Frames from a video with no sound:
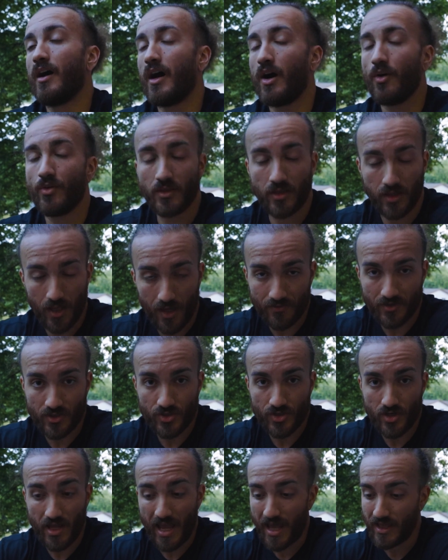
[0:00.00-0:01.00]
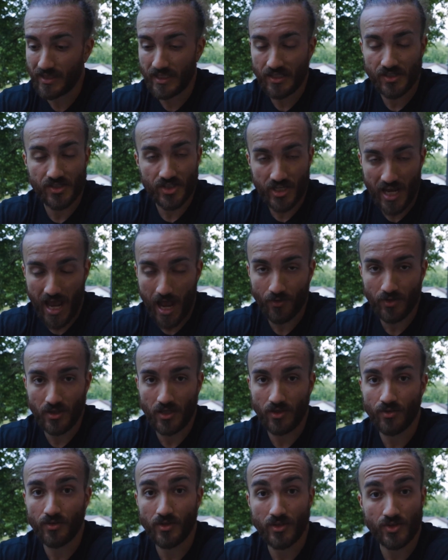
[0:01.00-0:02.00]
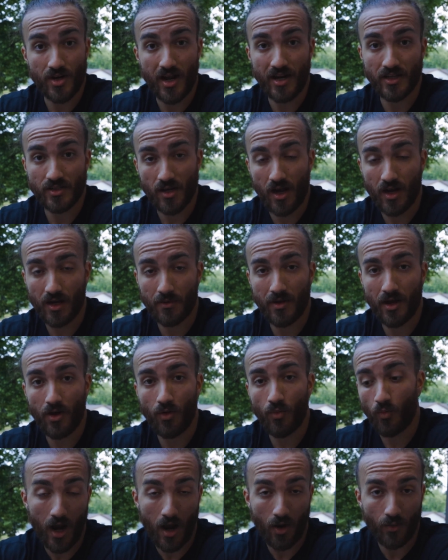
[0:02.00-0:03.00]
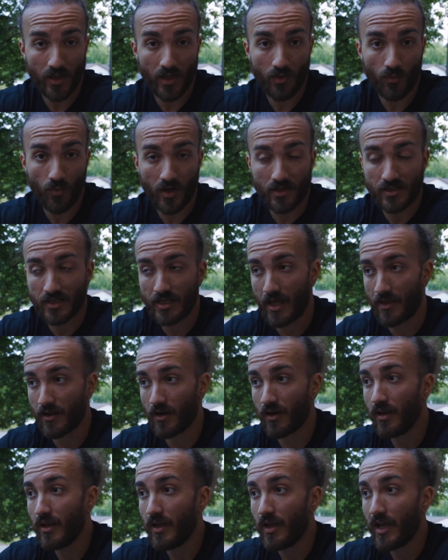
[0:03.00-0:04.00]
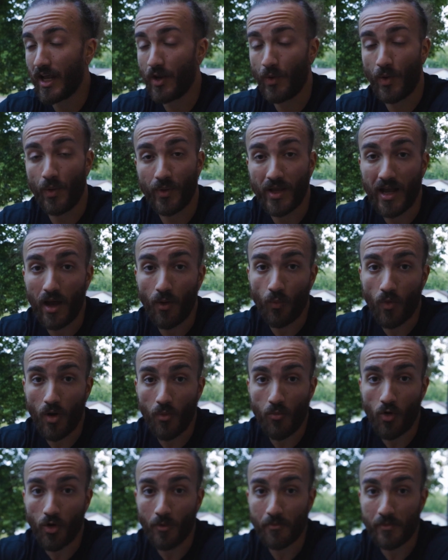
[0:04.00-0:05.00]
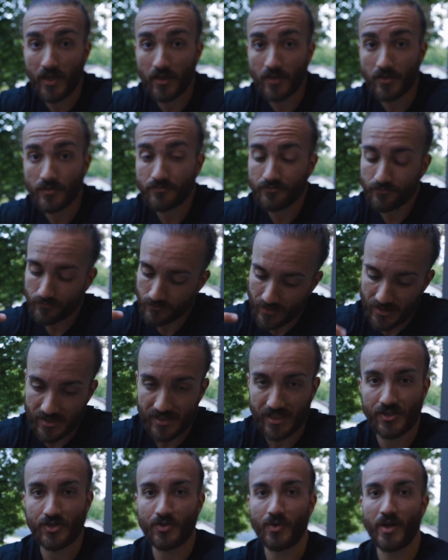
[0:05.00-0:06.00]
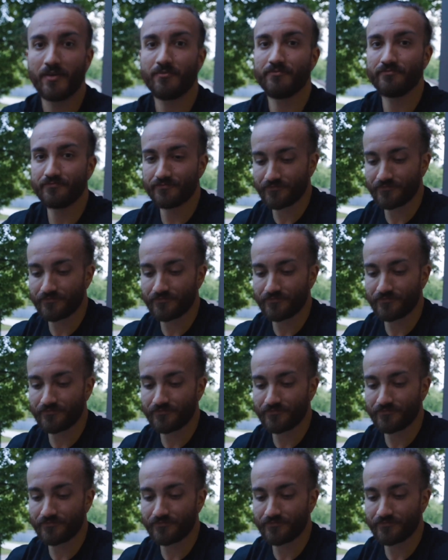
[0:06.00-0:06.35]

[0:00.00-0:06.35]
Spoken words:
I would love to at least chat with you and try to talk about how we can work together. Anyway, we got one more meal. Let's get to it.